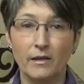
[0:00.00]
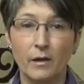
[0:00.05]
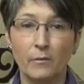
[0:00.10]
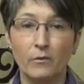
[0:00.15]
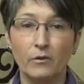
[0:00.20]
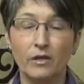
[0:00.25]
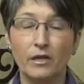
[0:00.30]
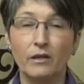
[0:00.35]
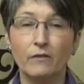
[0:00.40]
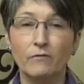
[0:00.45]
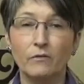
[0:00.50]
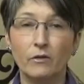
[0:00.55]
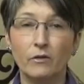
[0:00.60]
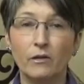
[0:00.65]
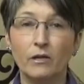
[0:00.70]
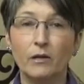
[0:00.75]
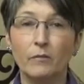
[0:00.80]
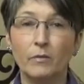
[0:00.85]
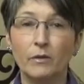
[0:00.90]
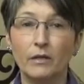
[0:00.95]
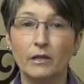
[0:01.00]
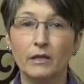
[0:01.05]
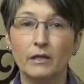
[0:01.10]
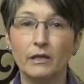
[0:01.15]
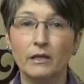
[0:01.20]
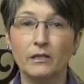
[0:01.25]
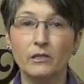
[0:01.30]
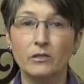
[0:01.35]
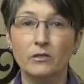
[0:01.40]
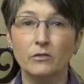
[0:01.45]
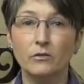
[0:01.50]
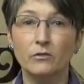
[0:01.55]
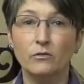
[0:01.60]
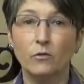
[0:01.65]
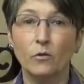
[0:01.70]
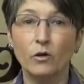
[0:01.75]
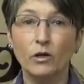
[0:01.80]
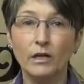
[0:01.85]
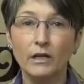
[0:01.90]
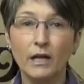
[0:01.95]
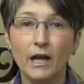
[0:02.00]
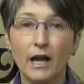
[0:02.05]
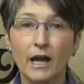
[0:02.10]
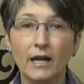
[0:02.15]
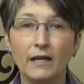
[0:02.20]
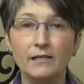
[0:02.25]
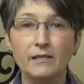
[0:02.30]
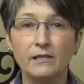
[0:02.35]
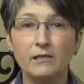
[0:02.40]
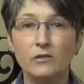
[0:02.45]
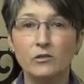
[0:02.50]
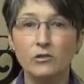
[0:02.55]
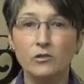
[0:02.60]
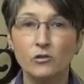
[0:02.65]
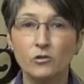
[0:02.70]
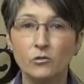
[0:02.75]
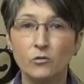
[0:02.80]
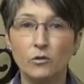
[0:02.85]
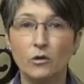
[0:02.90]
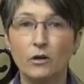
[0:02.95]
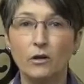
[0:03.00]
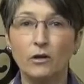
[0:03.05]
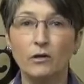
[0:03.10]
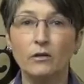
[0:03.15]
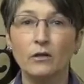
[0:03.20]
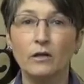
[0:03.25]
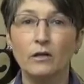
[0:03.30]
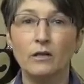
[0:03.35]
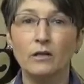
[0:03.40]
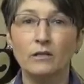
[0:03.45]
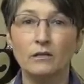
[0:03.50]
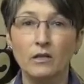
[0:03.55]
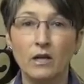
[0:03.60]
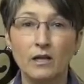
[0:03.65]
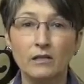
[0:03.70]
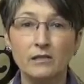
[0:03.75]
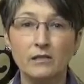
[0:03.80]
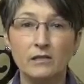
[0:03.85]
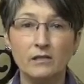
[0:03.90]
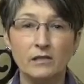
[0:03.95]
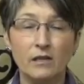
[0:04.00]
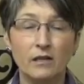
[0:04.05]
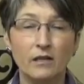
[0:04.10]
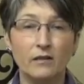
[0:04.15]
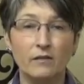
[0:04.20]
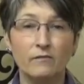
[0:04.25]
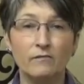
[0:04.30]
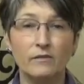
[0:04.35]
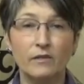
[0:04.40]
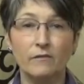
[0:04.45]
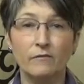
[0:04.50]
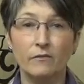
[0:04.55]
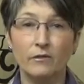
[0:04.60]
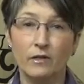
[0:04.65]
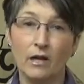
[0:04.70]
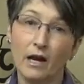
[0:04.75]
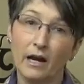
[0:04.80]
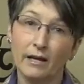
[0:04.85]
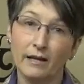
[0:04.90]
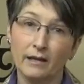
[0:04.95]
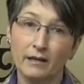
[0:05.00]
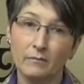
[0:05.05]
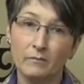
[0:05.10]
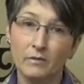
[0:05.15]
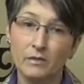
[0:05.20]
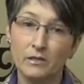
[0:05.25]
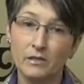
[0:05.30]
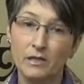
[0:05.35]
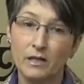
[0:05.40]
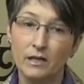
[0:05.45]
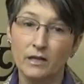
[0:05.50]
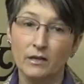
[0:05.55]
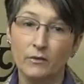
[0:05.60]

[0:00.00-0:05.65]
that will give you the ability to organize and store lots of different items.